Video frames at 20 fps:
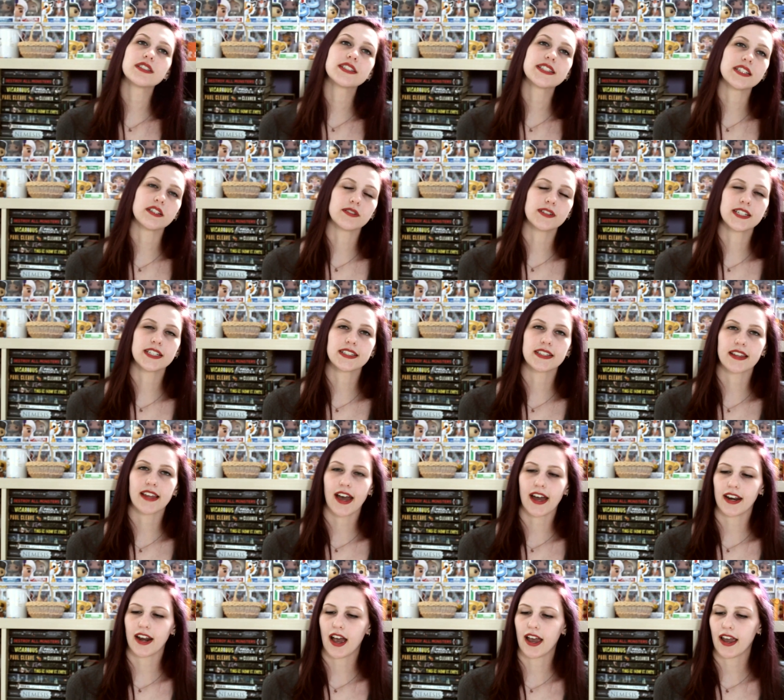series
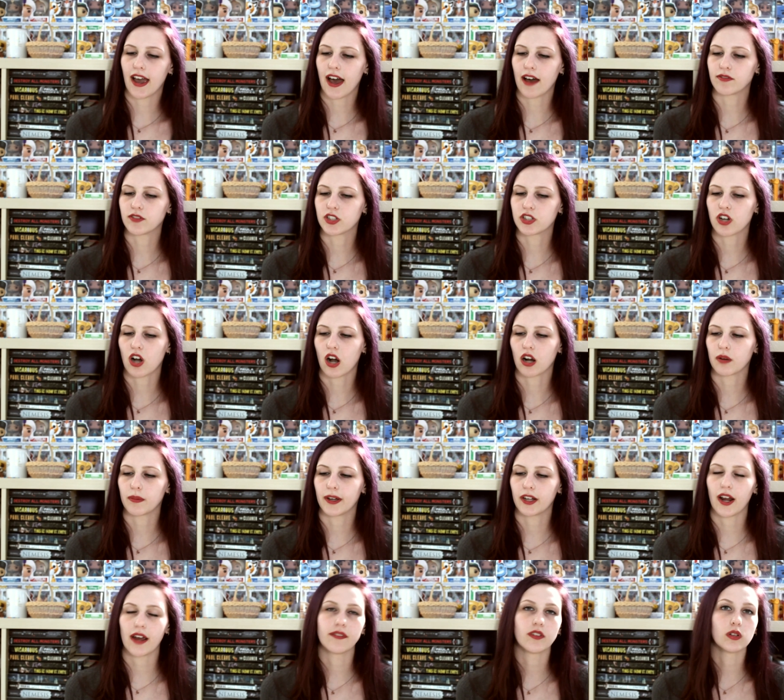that I have to talk
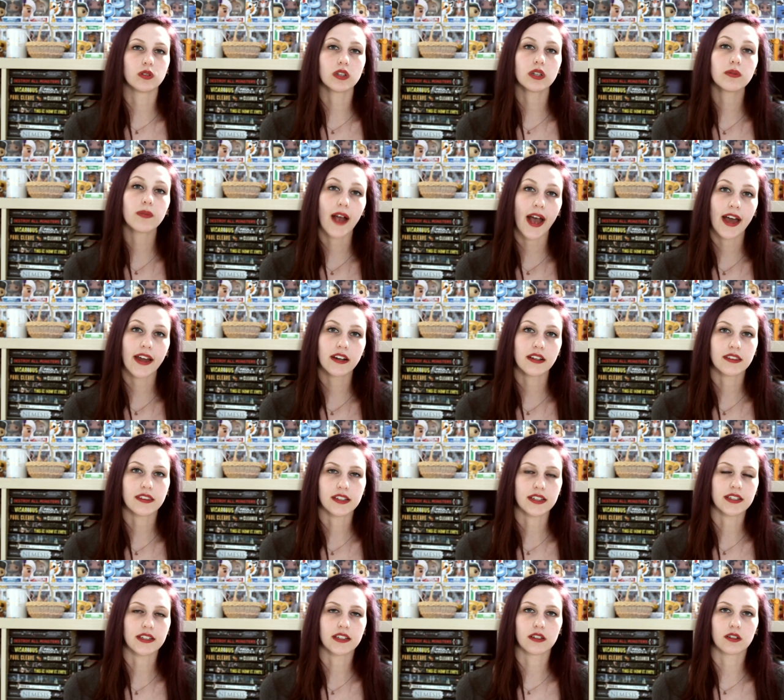about, I've only read
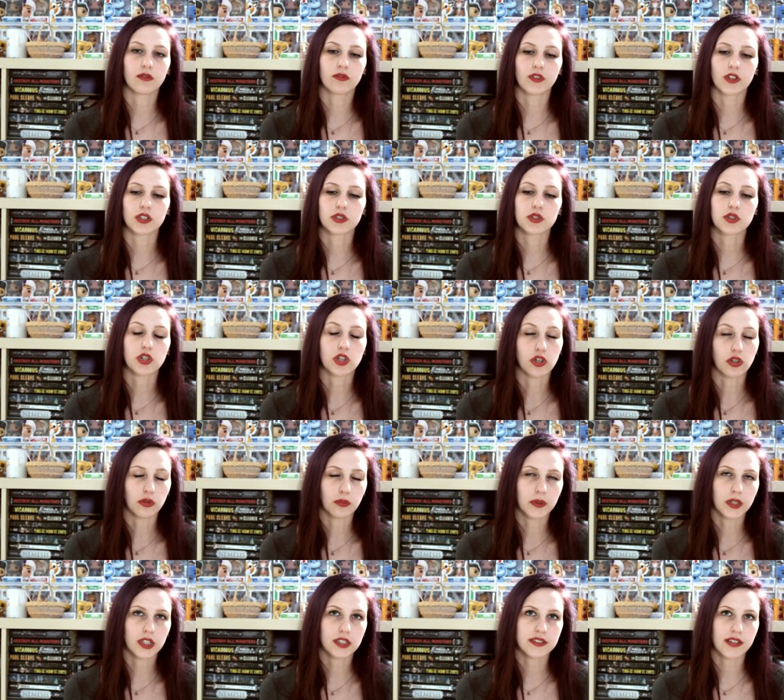the first two
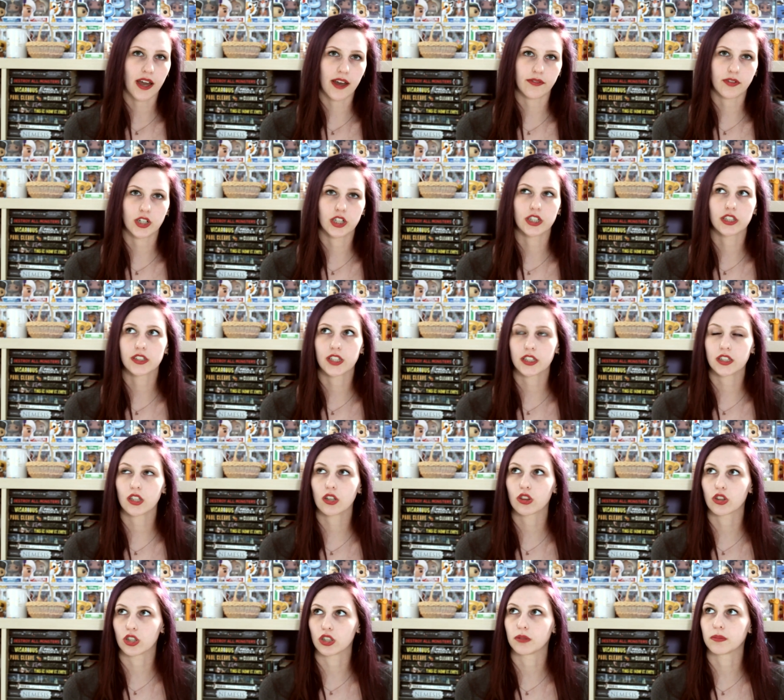books. I've heard that the
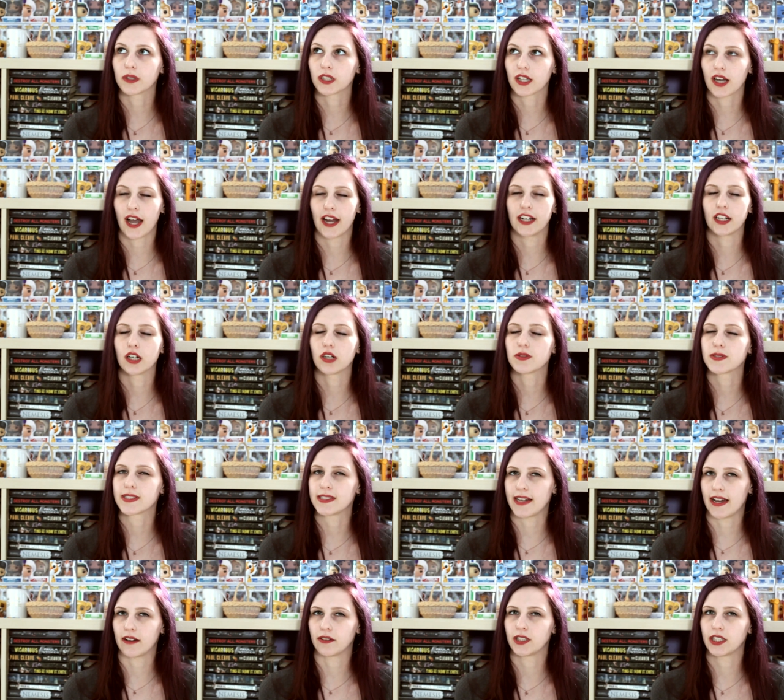third book kind of goes
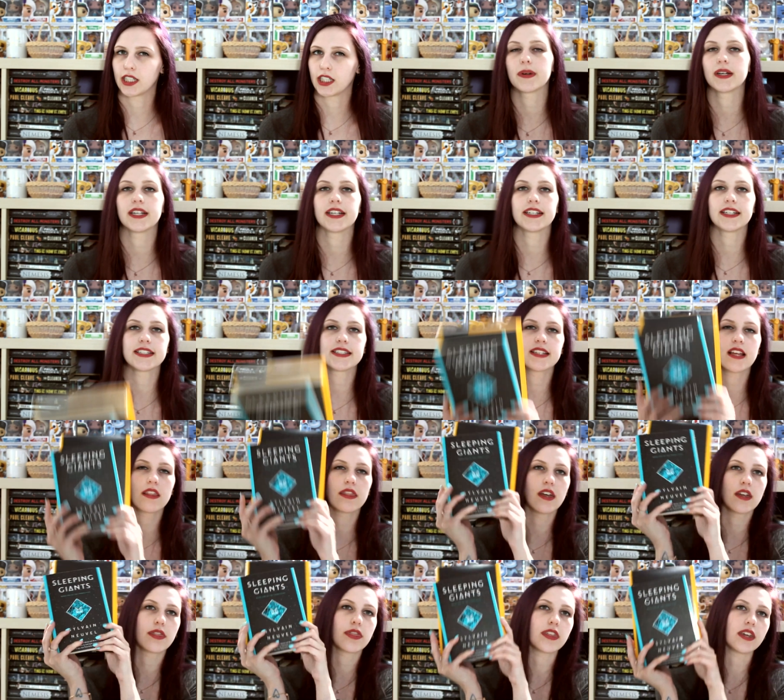downhill, but it is uh,
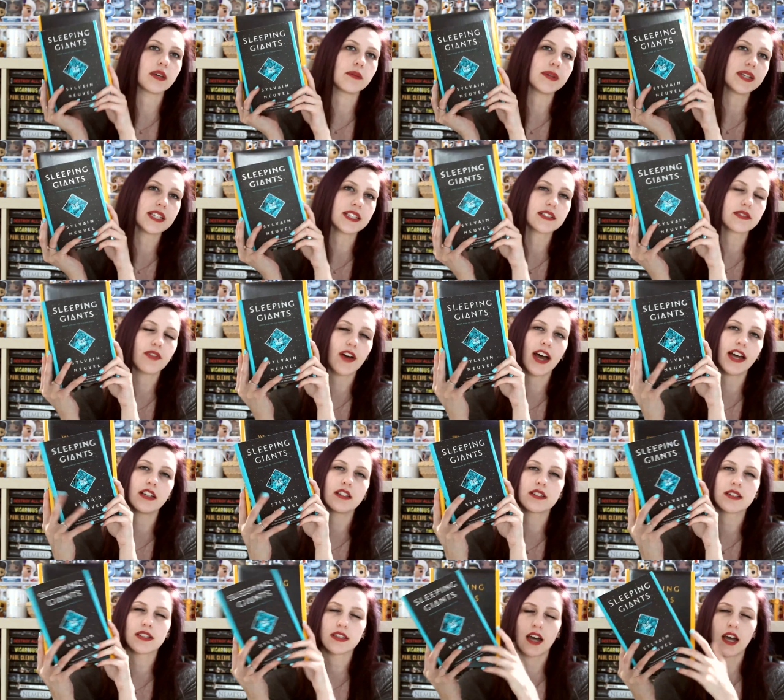the Themis
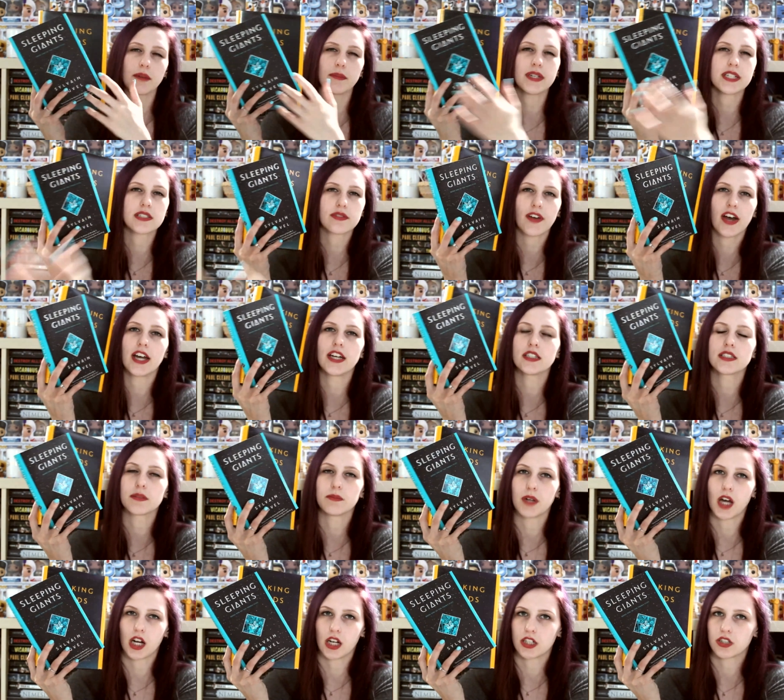Files, Themis Files, I'm
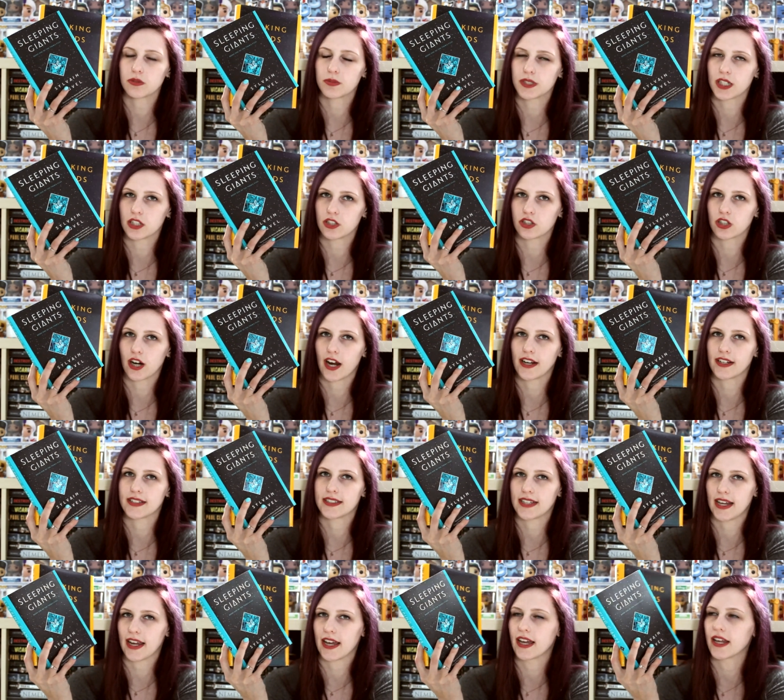not 100% sure how to
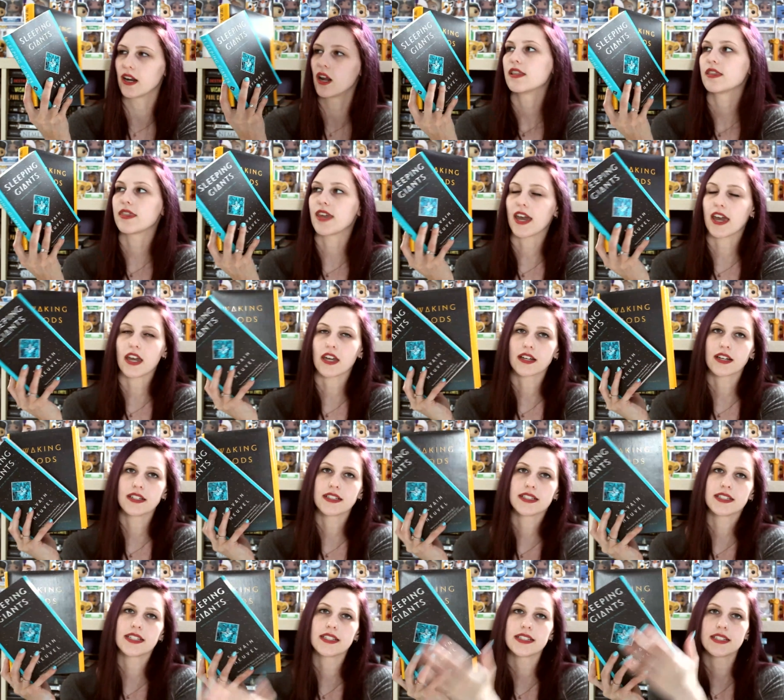say it. They
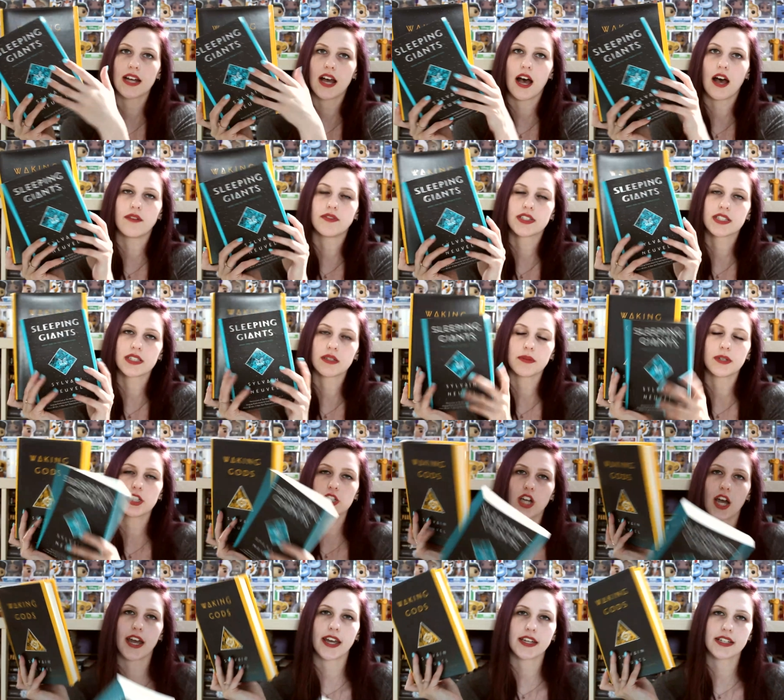consist of Sleeping
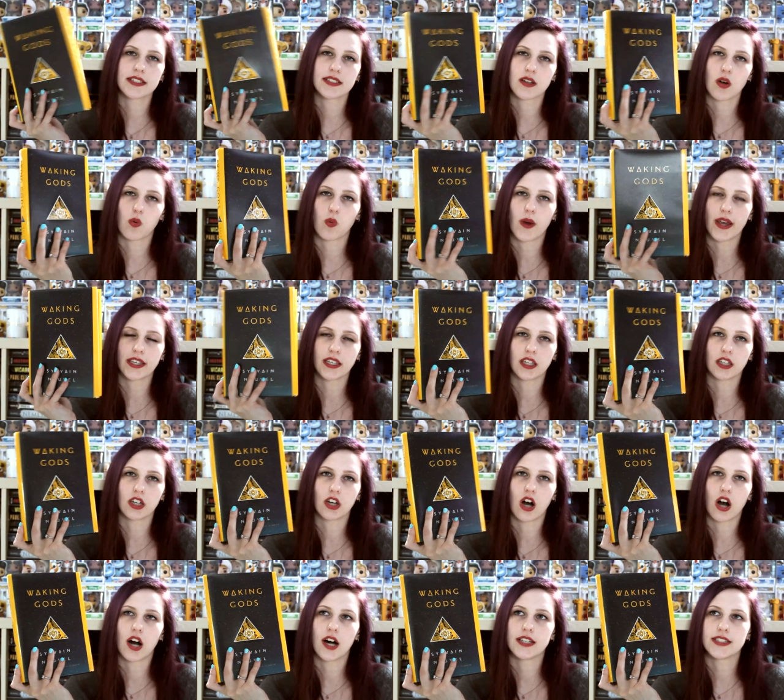Giants, Waking
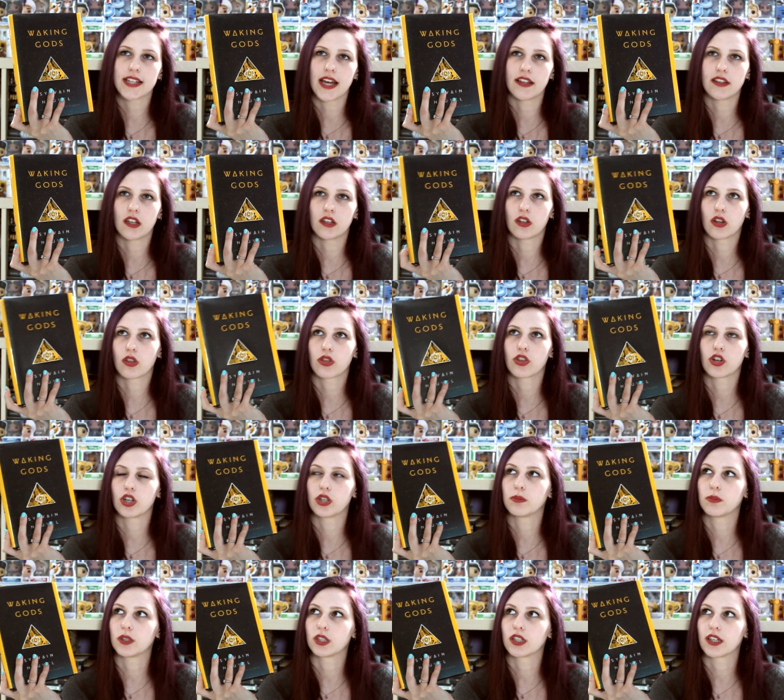Gods, and then the
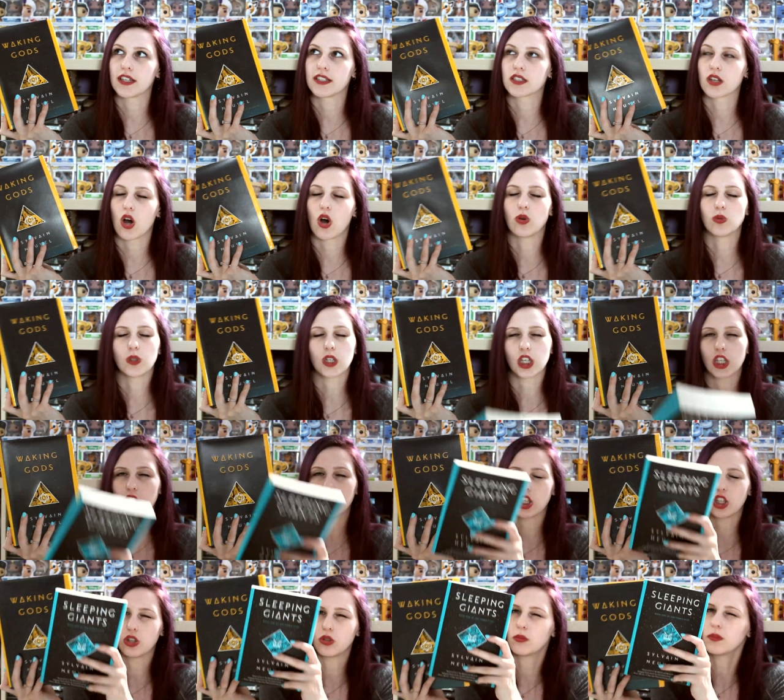third book is Only
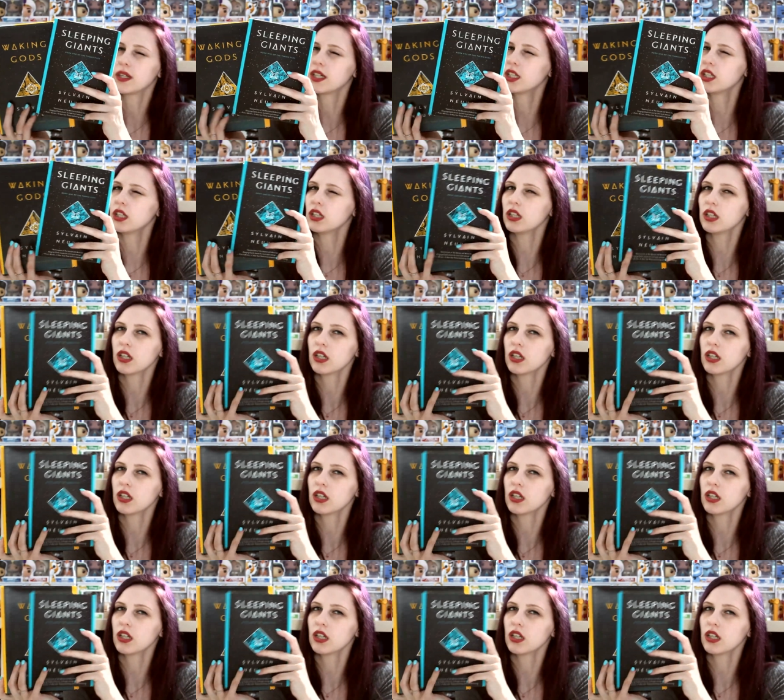Human,